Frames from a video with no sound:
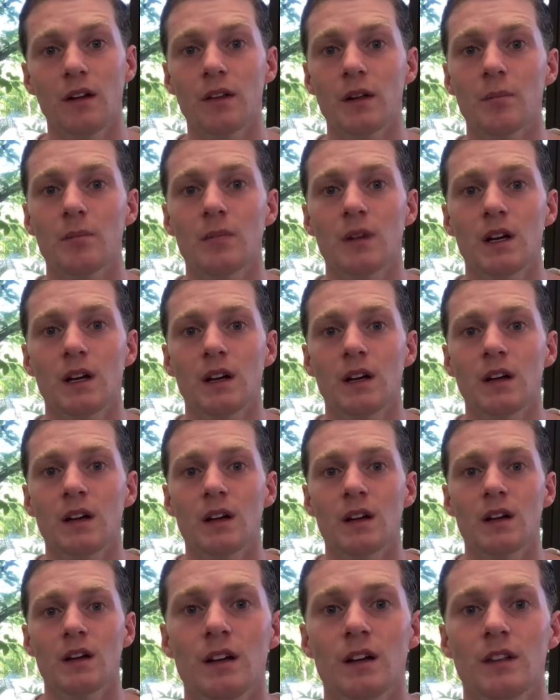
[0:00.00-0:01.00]
them.
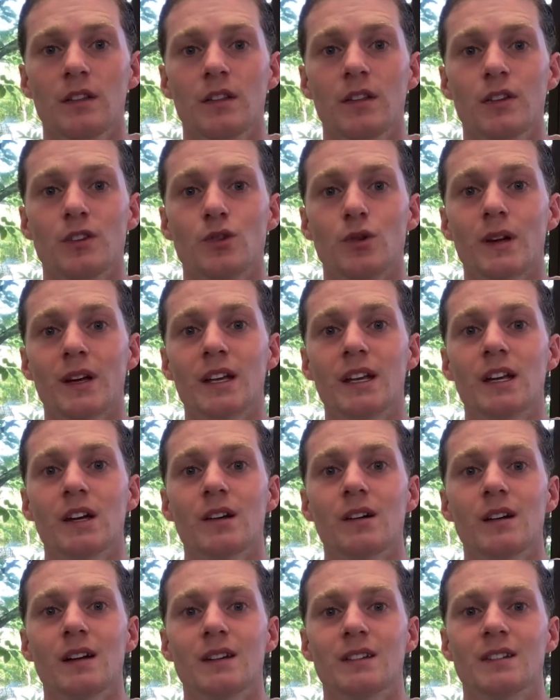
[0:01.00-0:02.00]
The trick
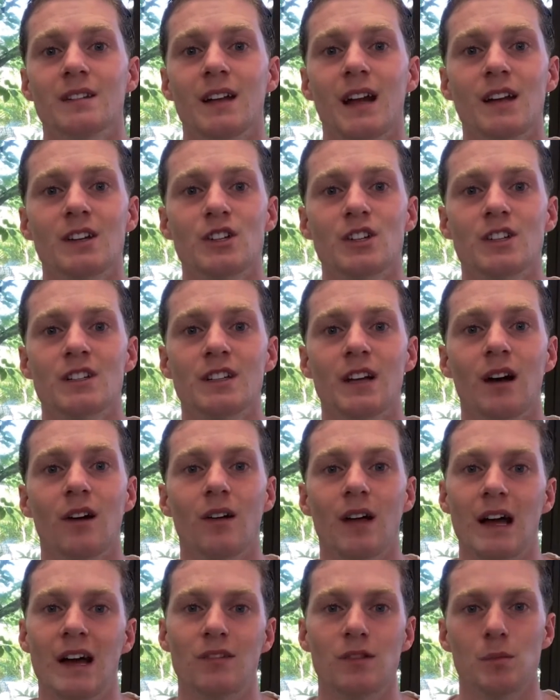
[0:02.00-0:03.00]
here is to not just
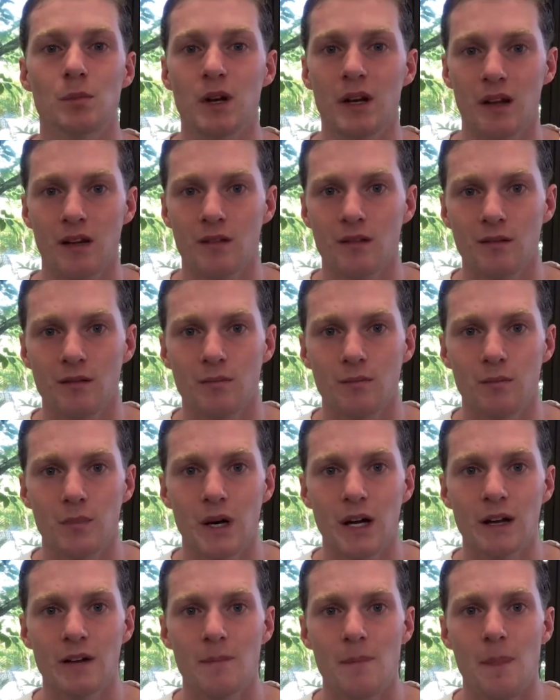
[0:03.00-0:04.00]
tell everybody,
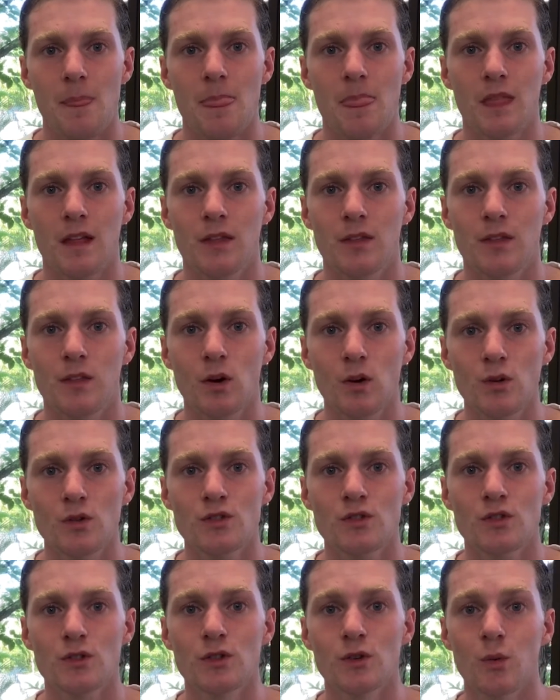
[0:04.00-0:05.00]
but
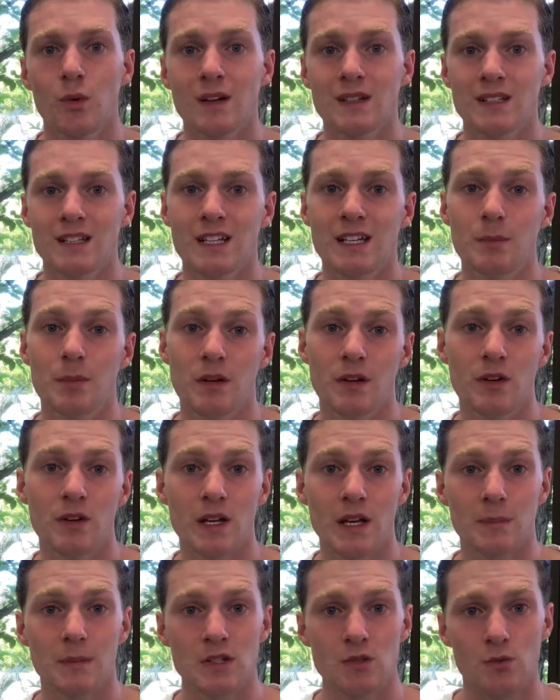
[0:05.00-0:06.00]
those who you want to keep a good
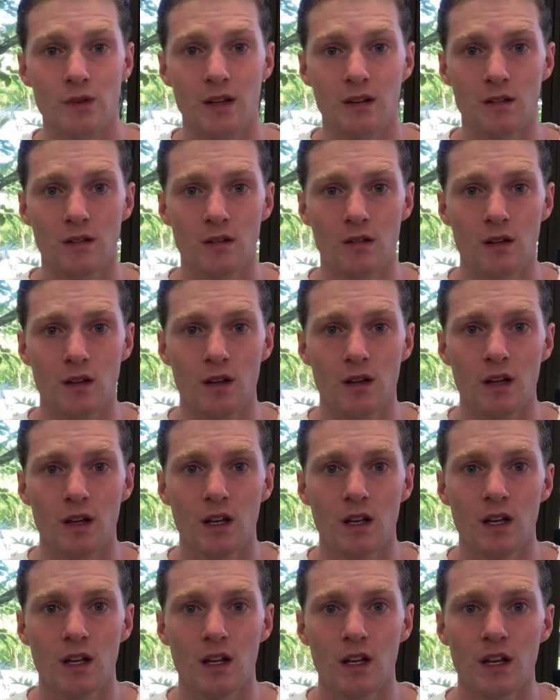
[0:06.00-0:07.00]
image with.
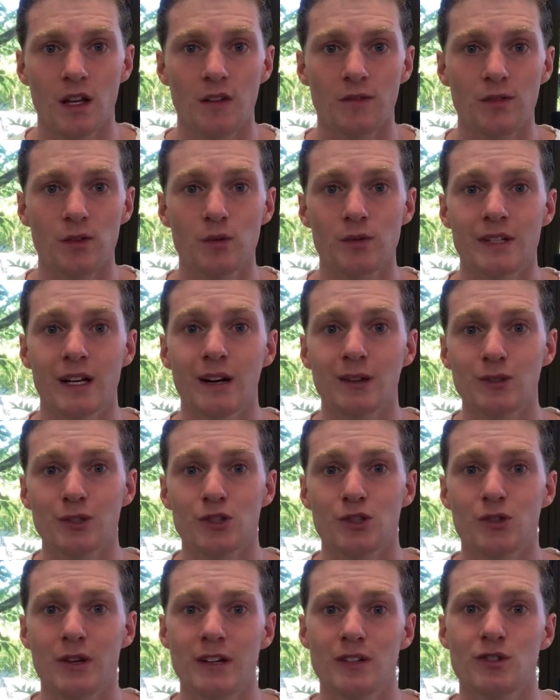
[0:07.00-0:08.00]
If you tell
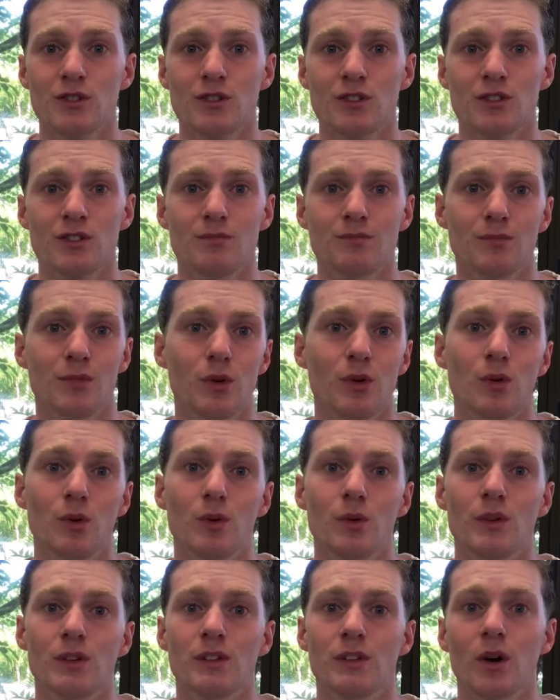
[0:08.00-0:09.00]
strangers
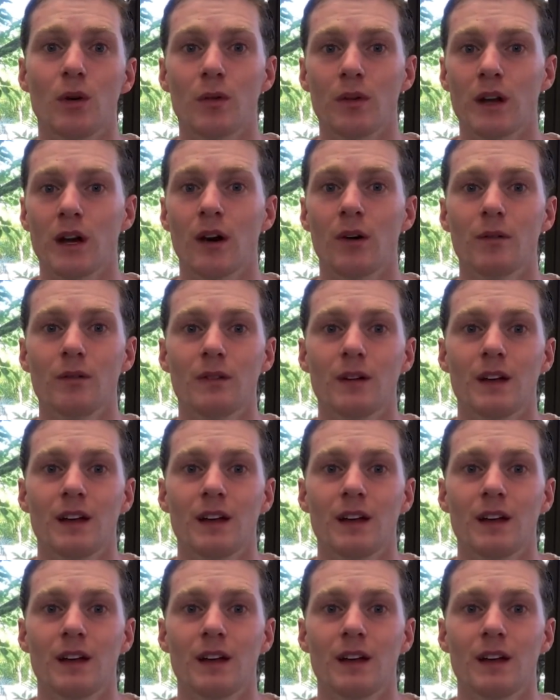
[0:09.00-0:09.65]
who you don't know,